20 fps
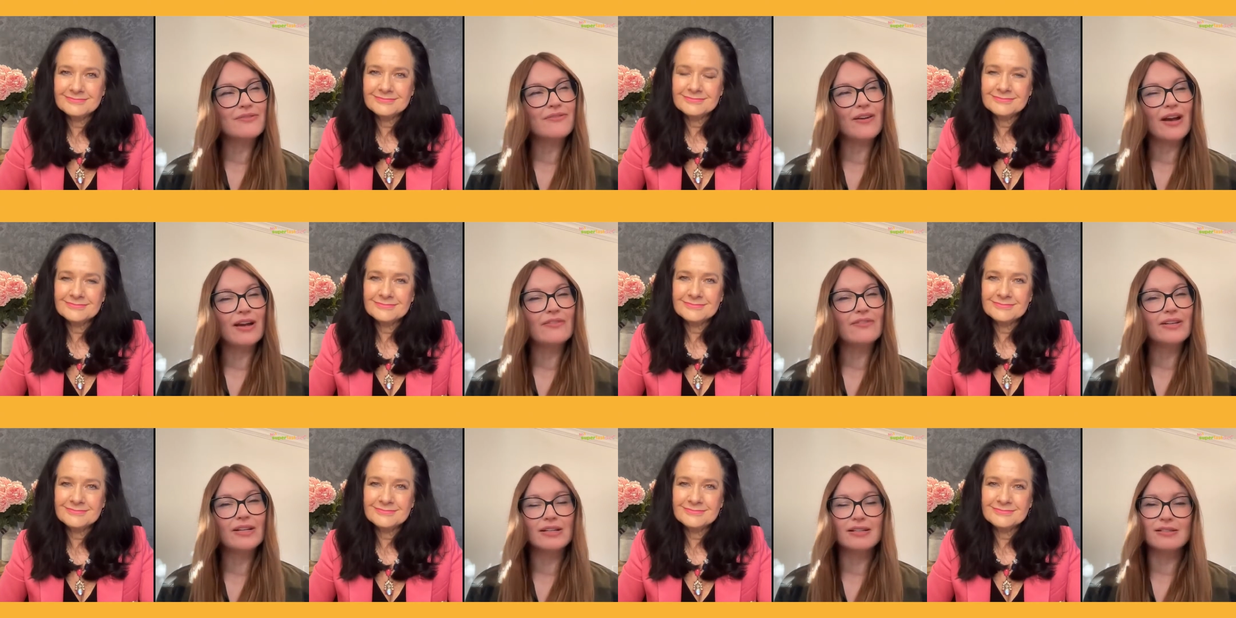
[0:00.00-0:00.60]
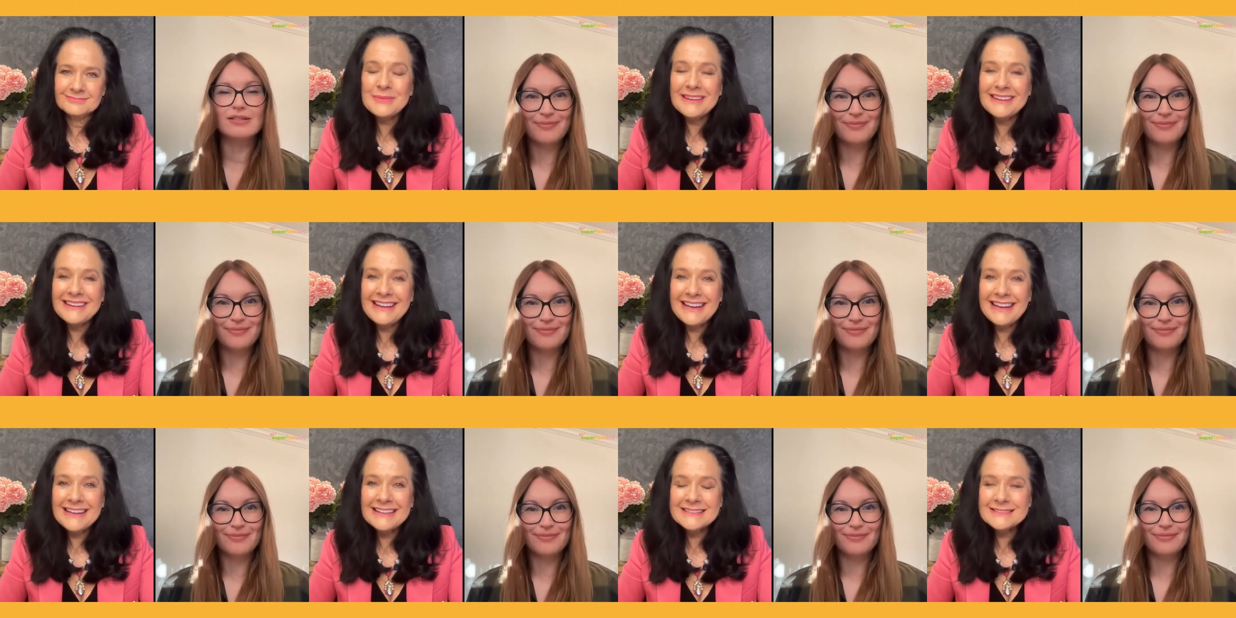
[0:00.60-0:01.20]
Speaker 1: 5 years.
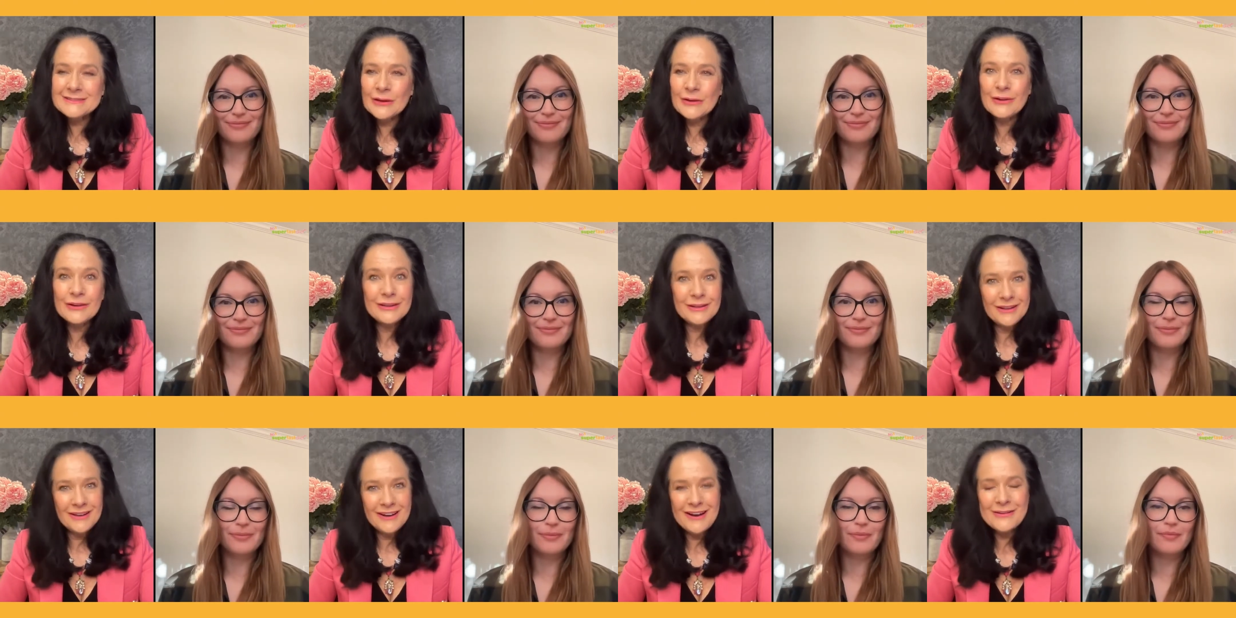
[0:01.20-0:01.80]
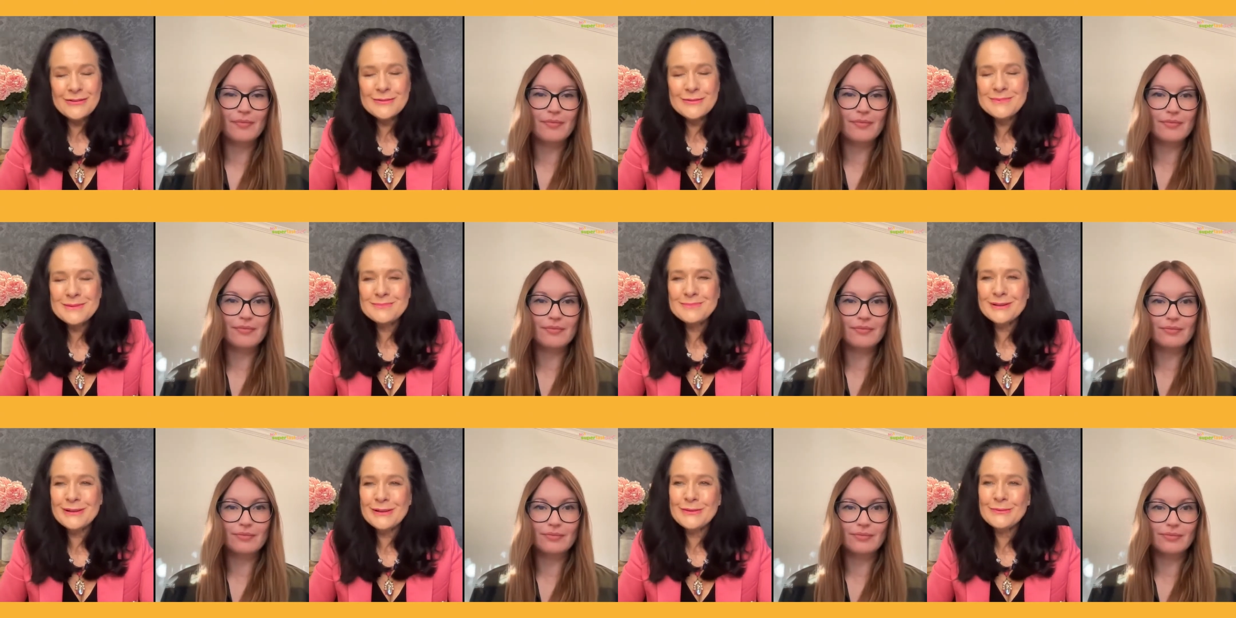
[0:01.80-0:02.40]
Yeah, so I
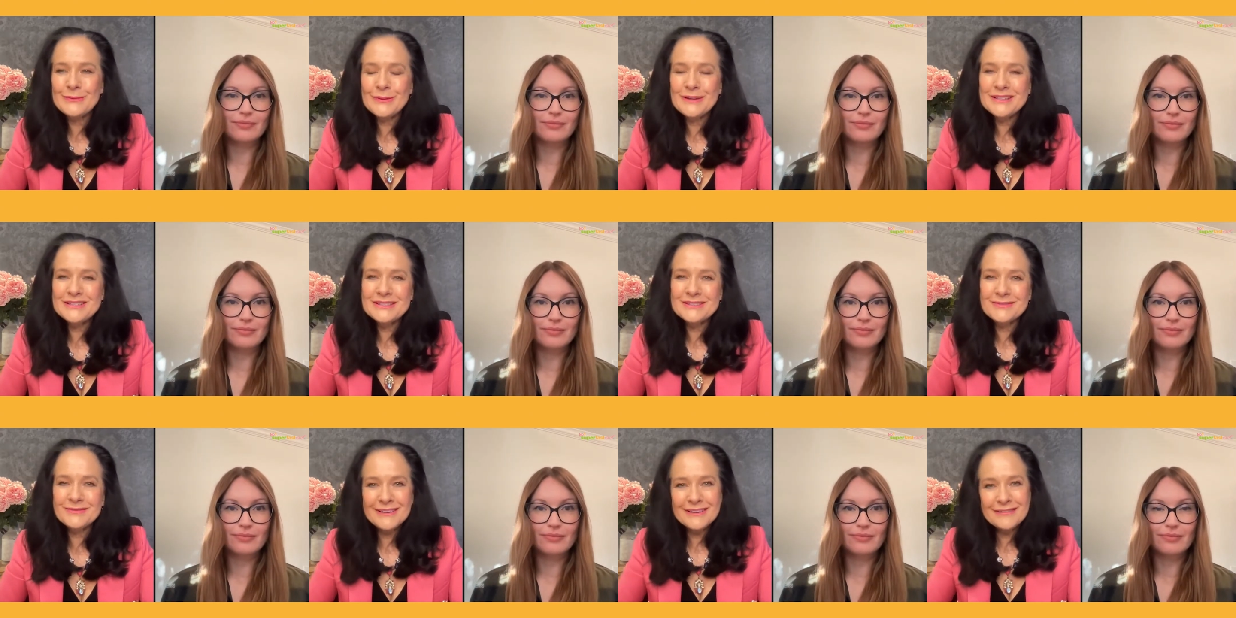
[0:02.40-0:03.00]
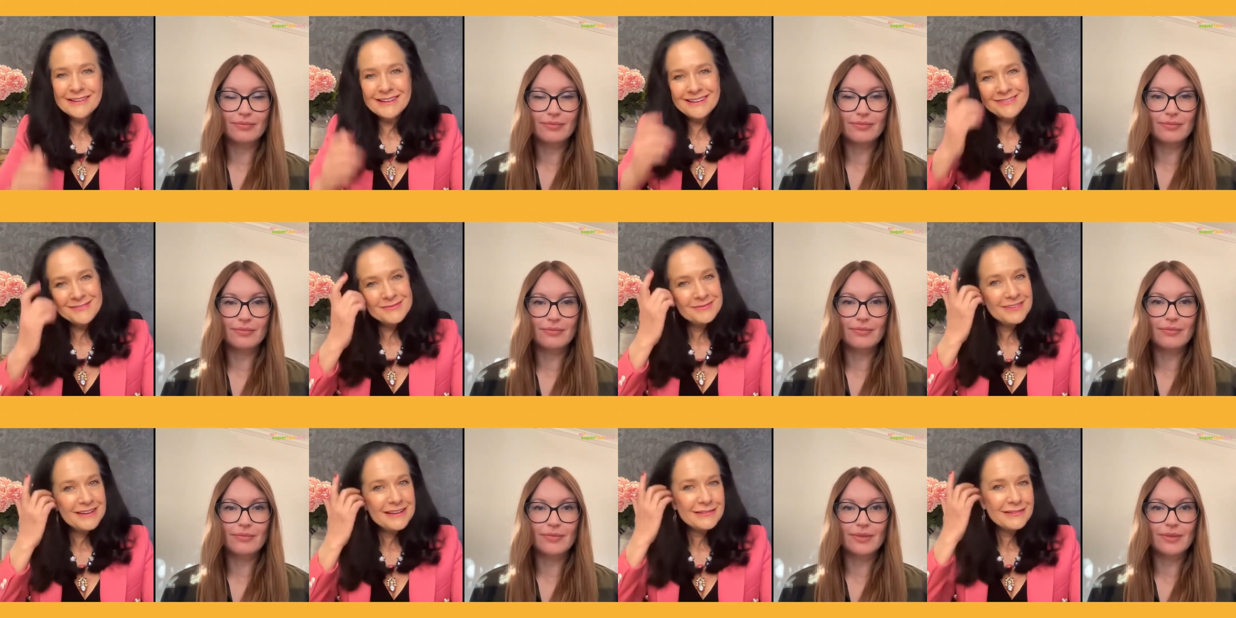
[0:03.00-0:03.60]
remember you featured very,
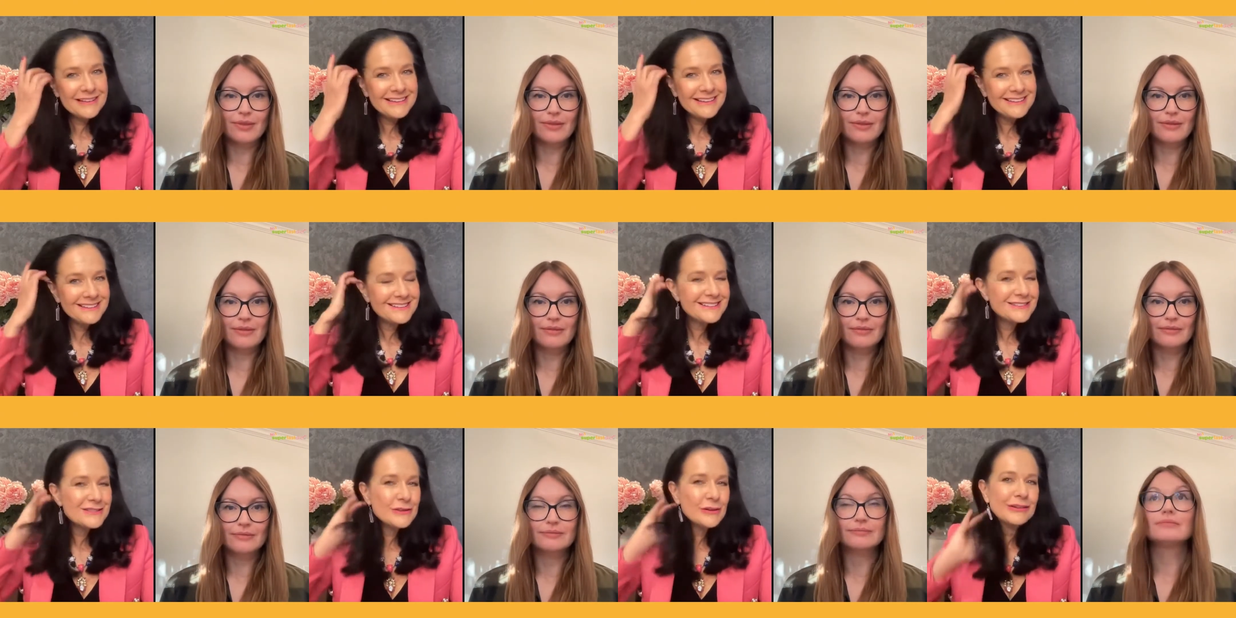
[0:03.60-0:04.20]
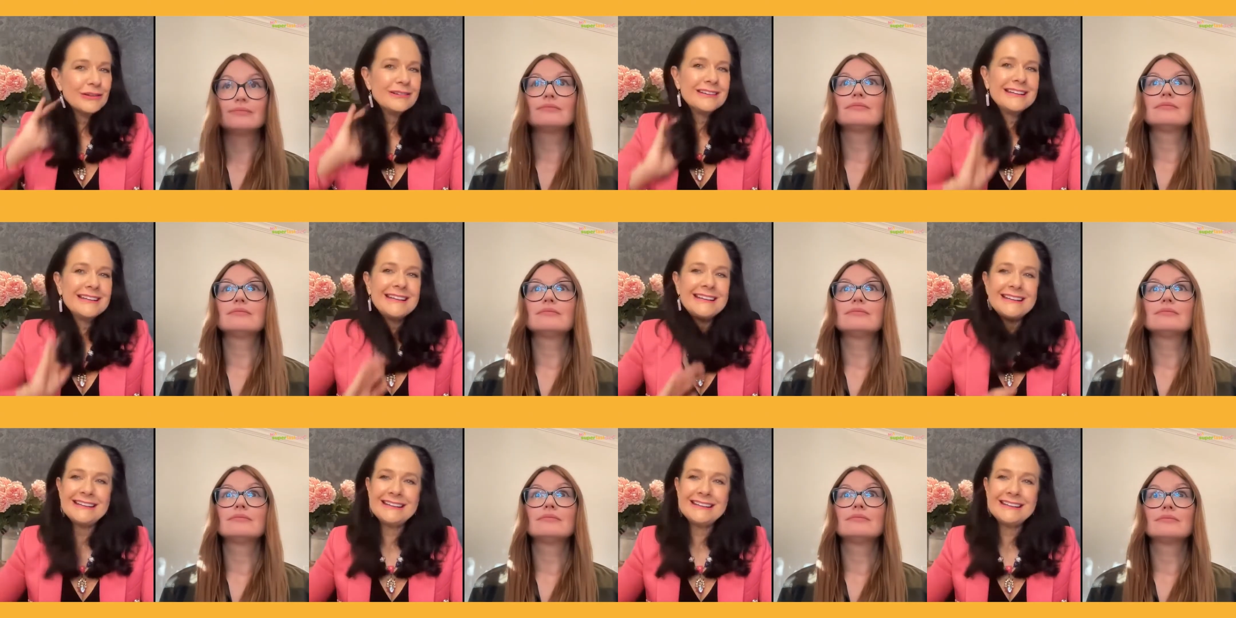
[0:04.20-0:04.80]
very
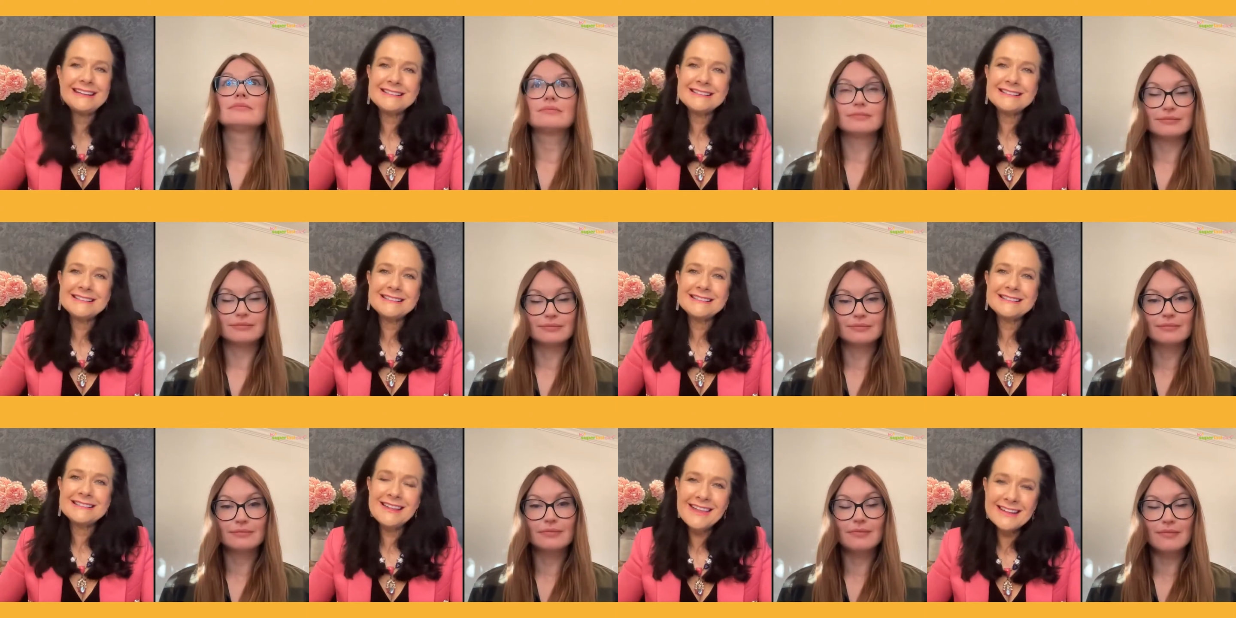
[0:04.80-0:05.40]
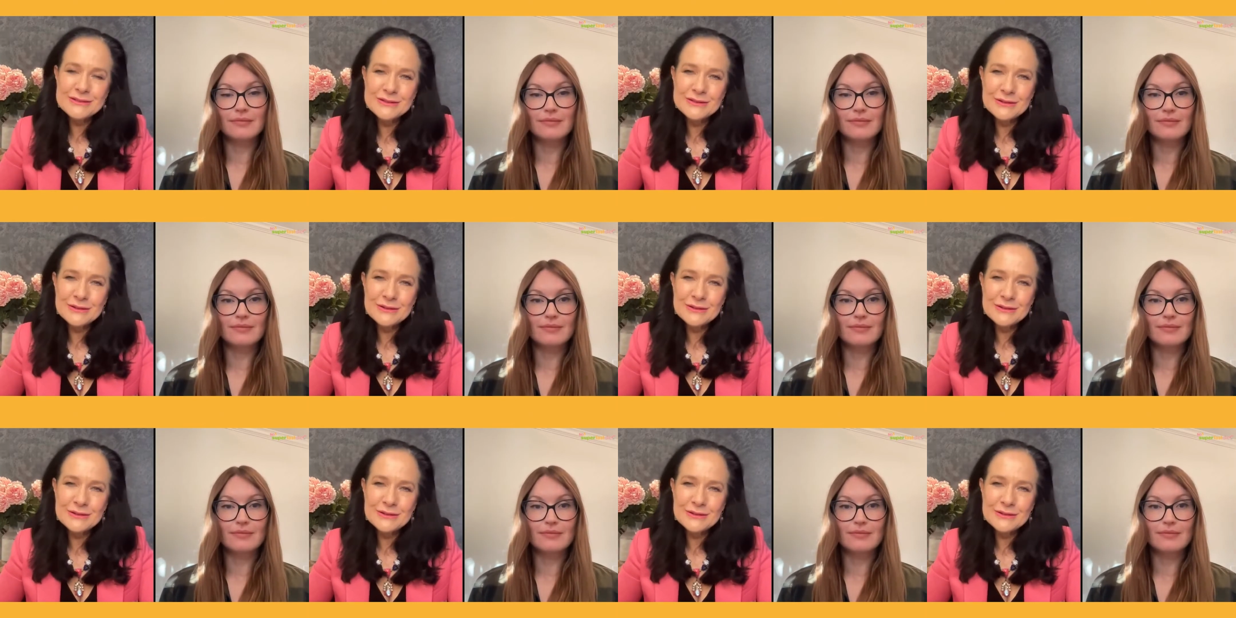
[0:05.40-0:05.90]
strongly in that